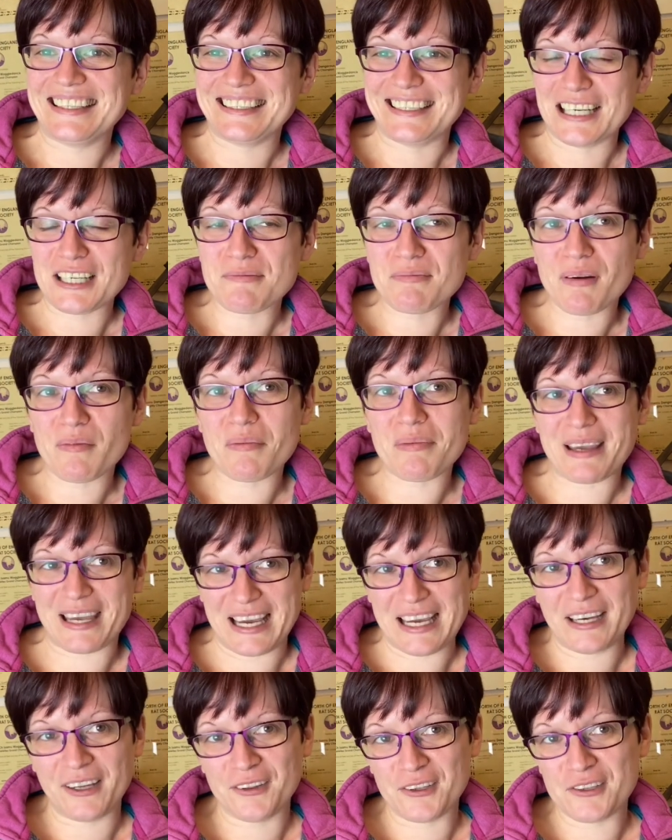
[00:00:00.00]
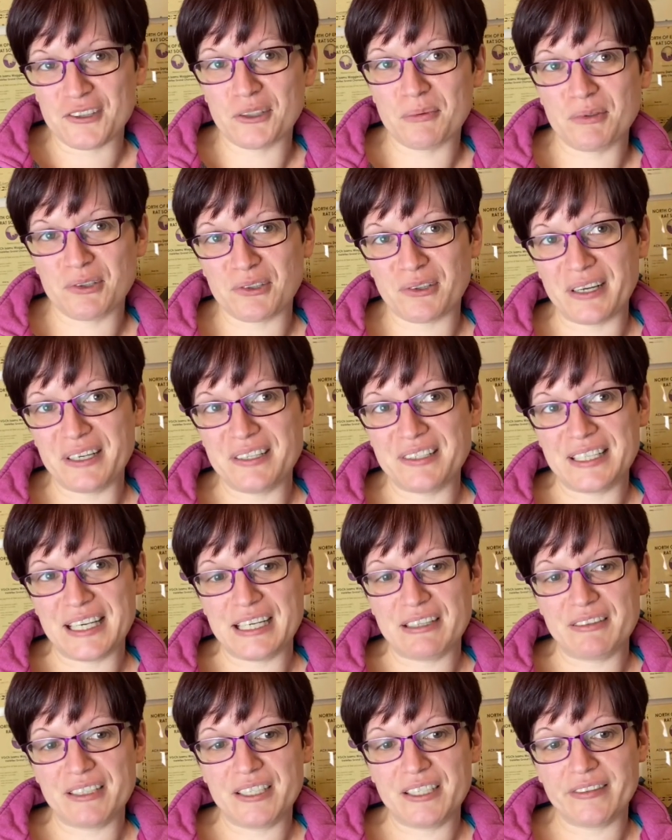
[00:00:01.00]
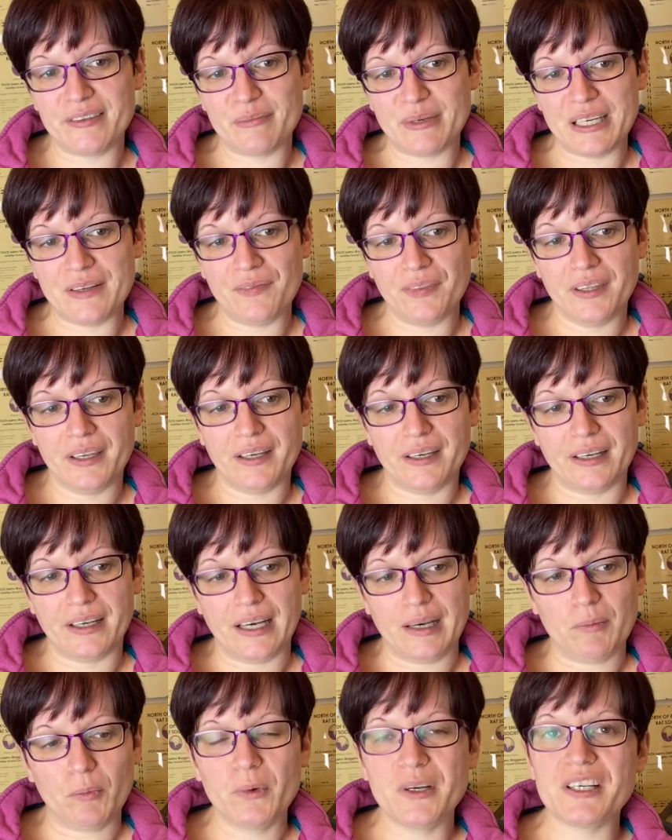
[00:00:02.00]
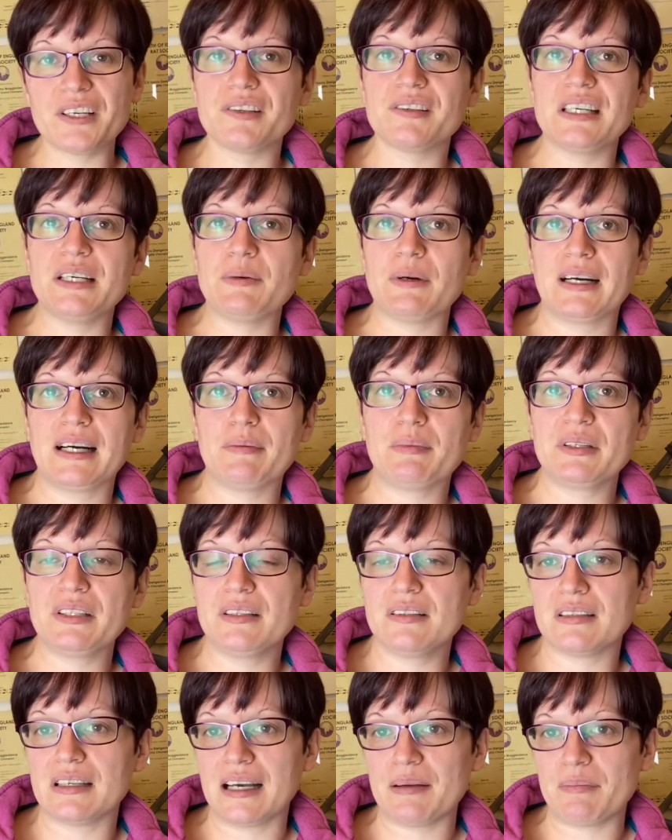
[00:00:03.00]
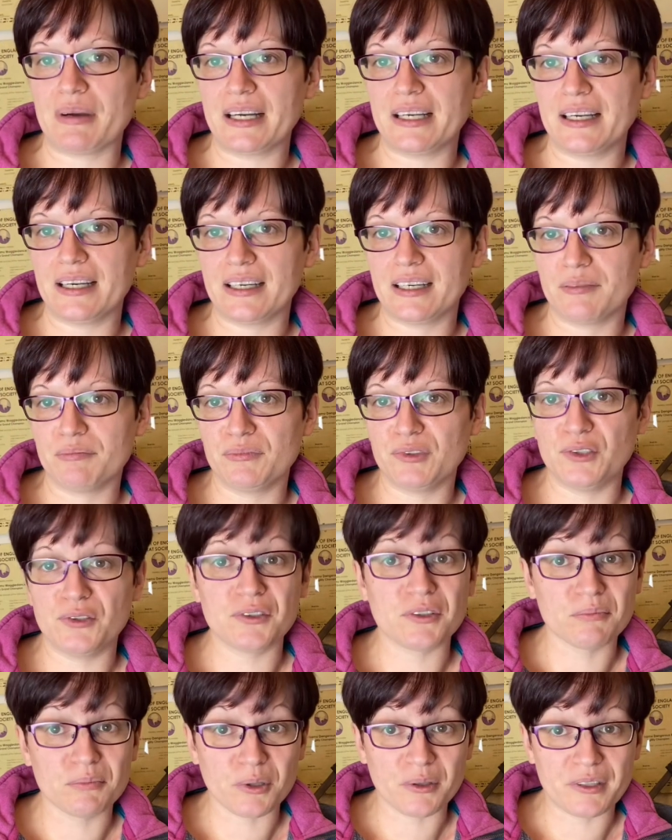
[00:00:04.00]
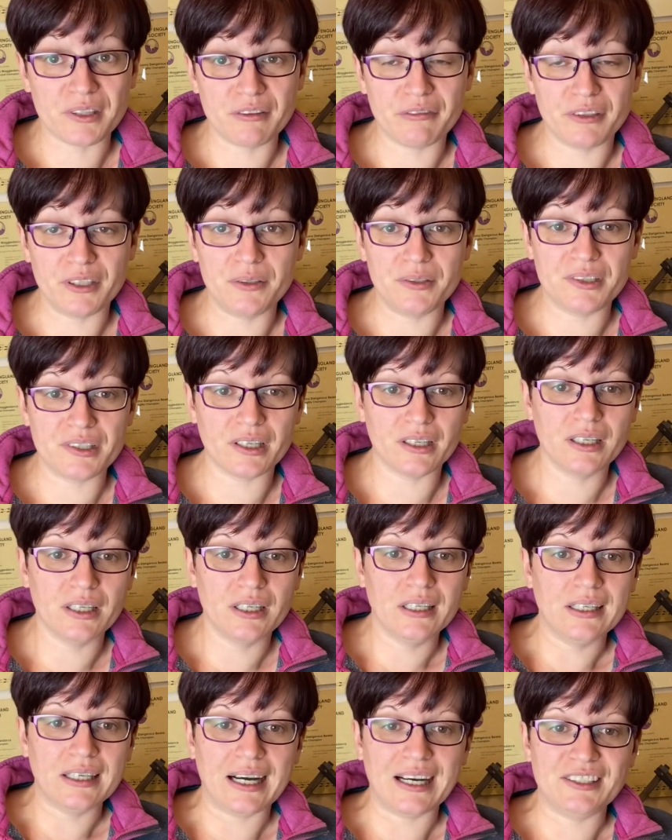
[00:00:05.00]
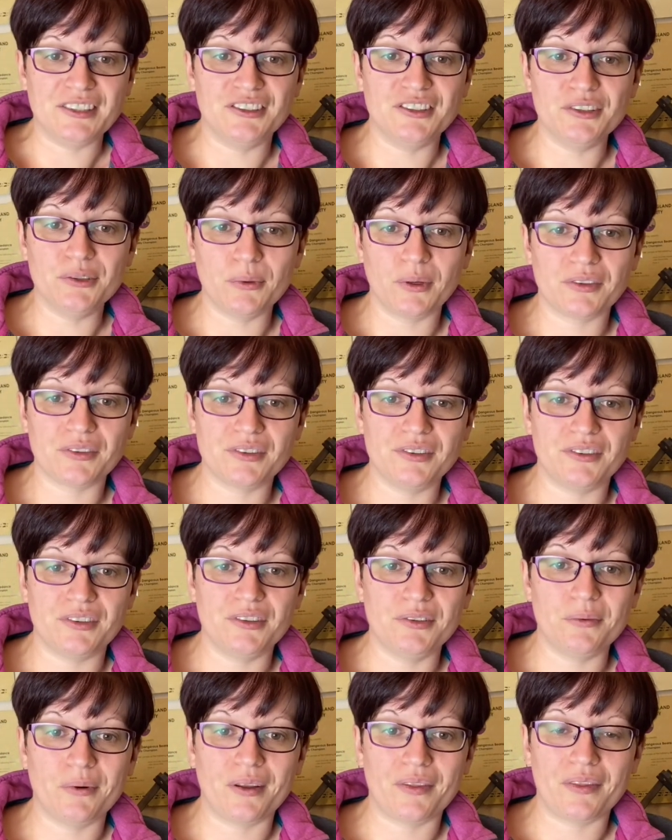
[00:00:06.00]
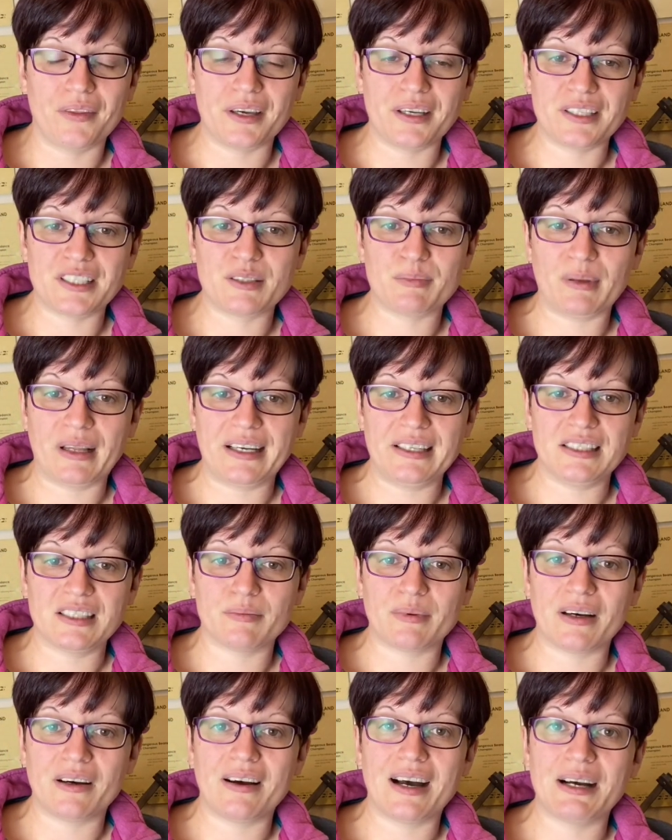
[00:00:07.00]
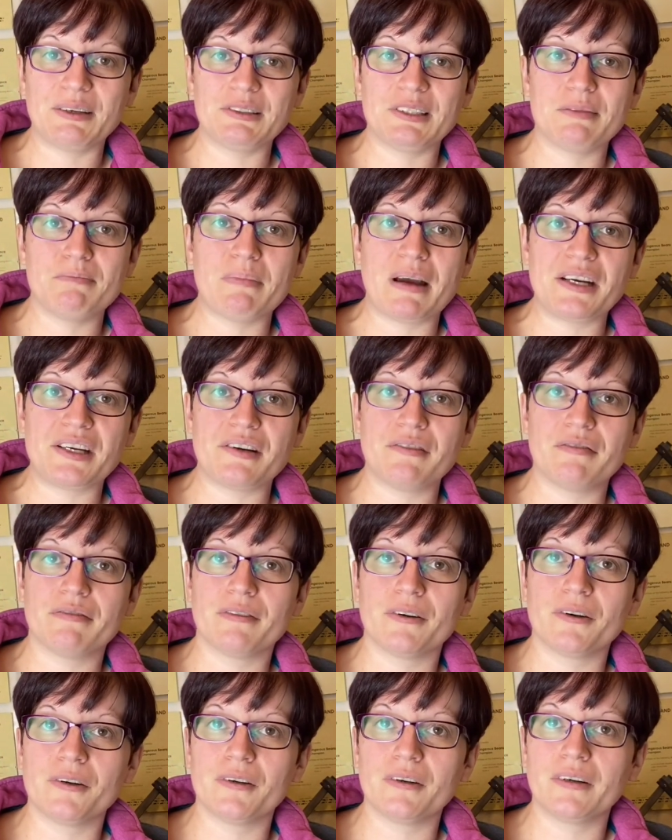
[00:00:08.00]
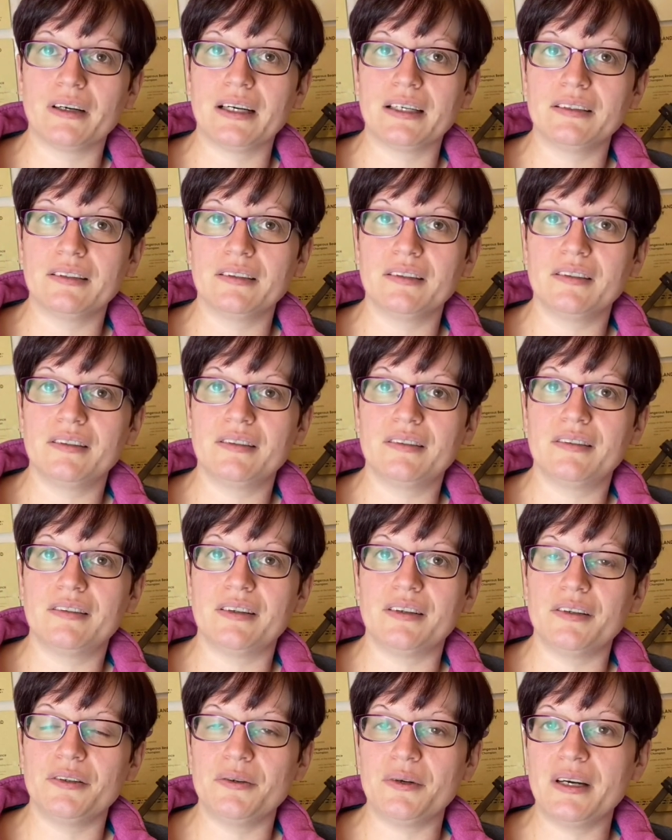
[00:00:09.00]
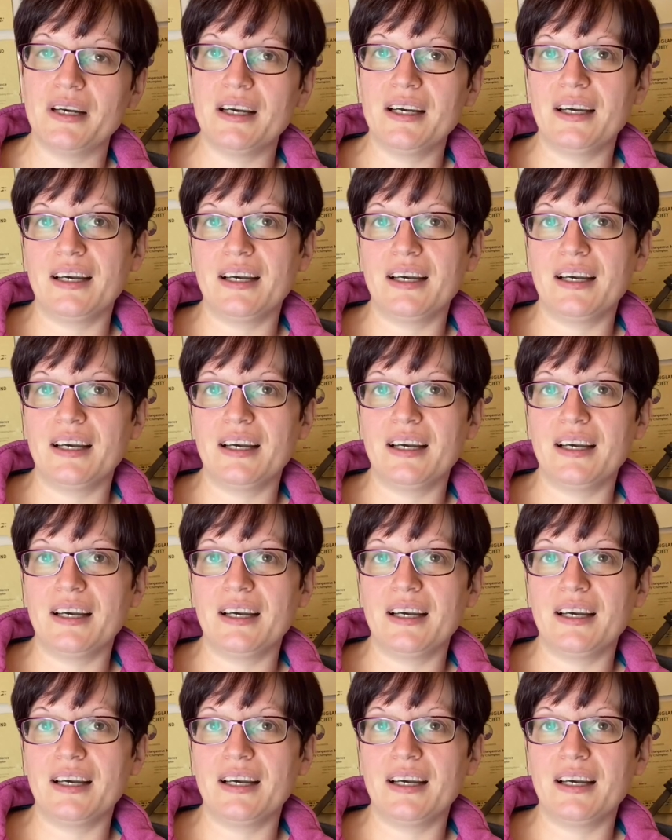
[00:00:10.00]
that's probably it on the substrate series for me. We shall see what happens. I might do some more in the future. I do want to do one that explains about how to measure for and to